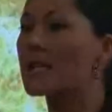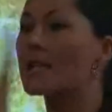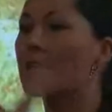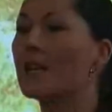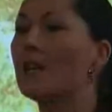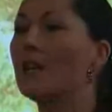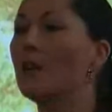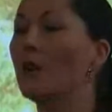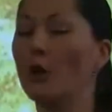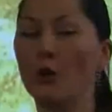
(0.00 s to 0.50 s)

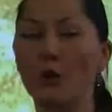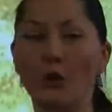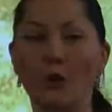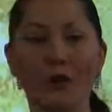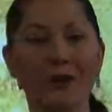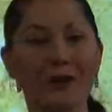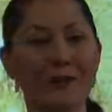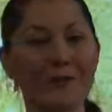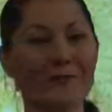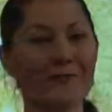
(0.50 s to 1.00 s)
tell
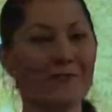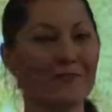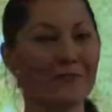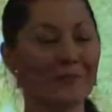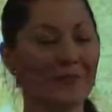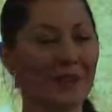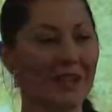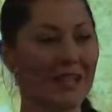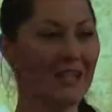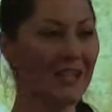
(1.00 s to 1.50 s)
her
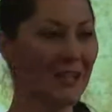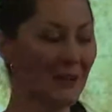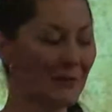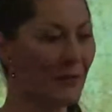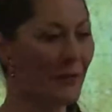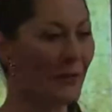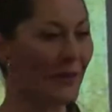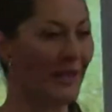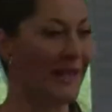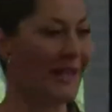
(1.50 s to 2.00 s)

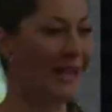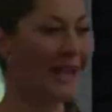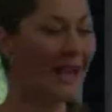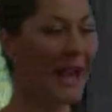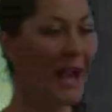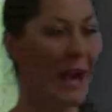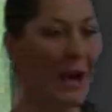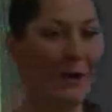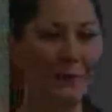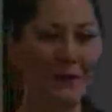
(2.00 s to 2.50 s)
something
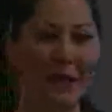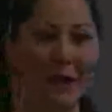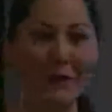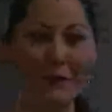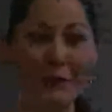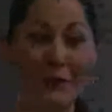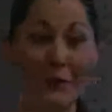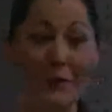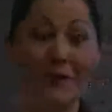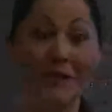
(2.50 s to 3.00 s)
about
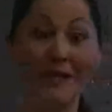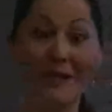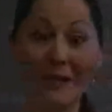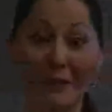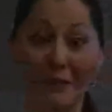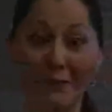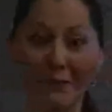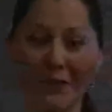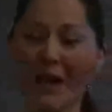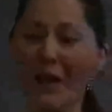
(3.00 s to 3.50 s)

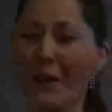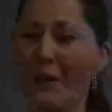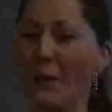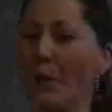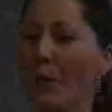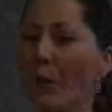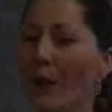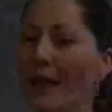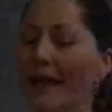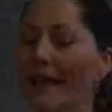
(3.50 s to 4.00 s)
herself, the
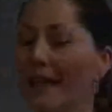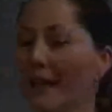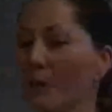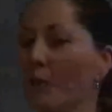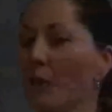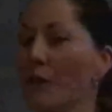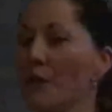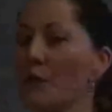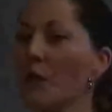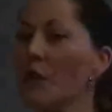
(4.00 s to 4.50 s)
way in
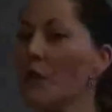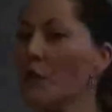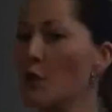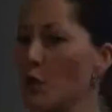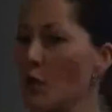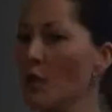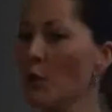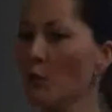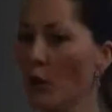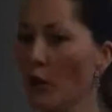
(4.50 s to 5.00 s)
which
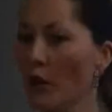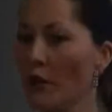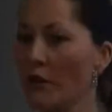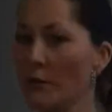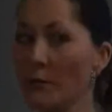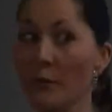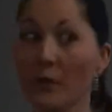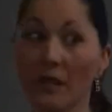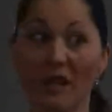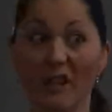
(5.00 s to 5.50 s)
she works,
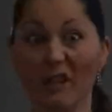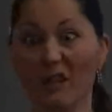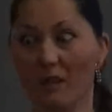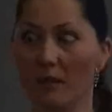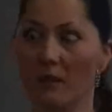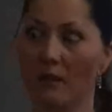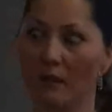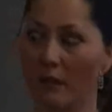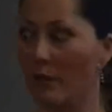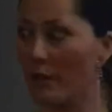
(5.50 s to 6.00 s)
because,
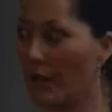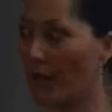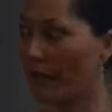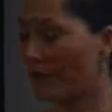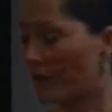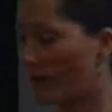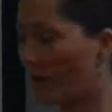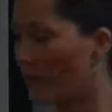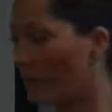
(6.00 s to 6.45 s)
you know, that's